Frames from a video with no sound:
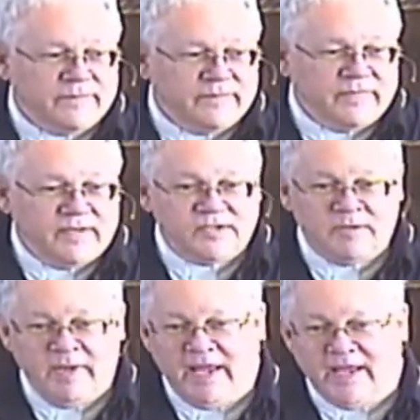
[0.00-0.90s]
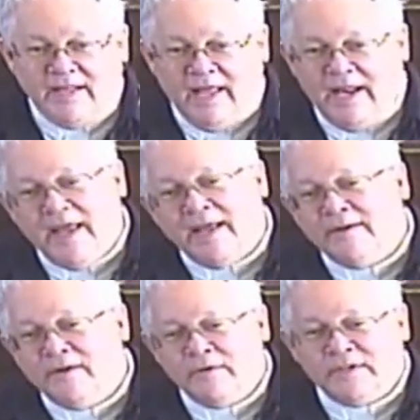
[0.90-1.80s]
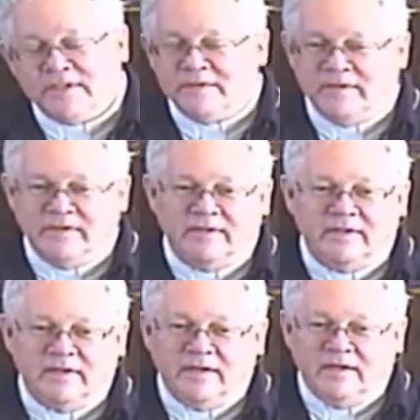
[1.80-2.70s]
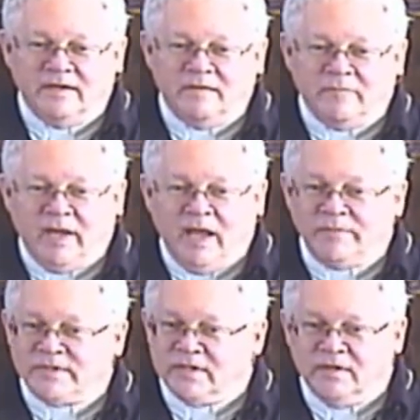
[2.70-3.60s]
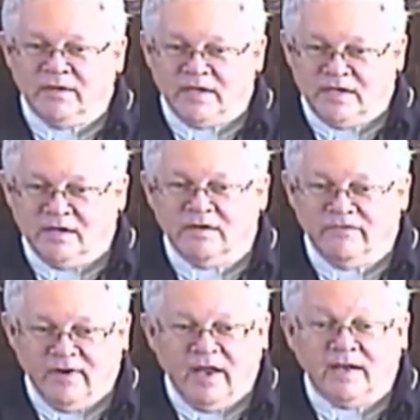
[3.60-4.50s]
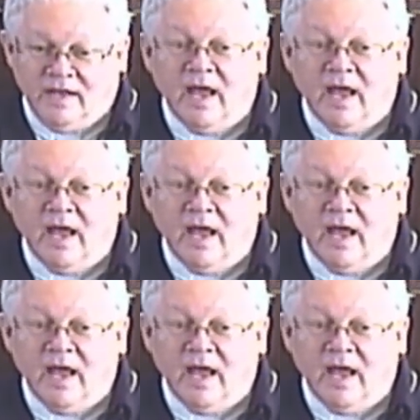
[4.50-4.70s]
the Jamaican lady who was my absolutely dear friend